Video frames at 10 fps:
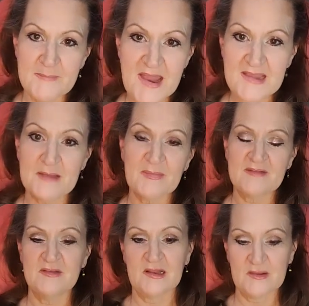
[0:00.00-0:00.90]
making
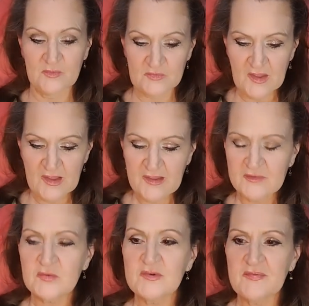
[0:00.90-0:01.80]
my videos.
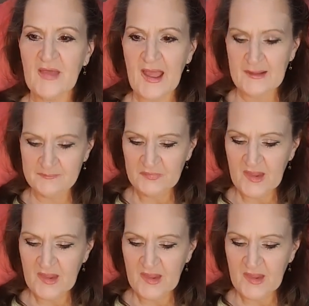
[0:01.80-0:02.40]
So did that.